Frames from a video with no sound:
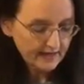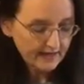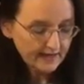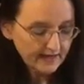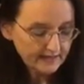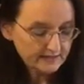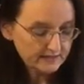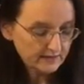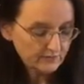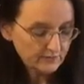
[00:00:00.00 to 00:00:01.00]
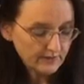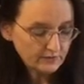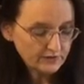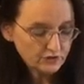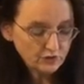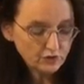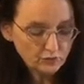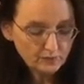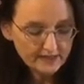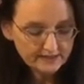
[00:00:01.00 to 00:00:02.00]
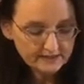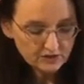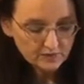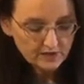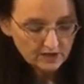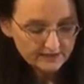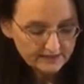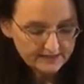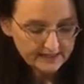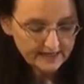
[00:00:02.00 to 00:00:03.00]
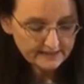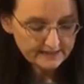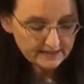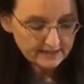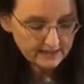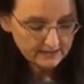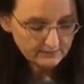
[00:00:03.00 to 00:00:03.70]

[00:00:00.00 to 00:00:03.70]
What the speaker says: and remembering doing a good back stitch, because this elastic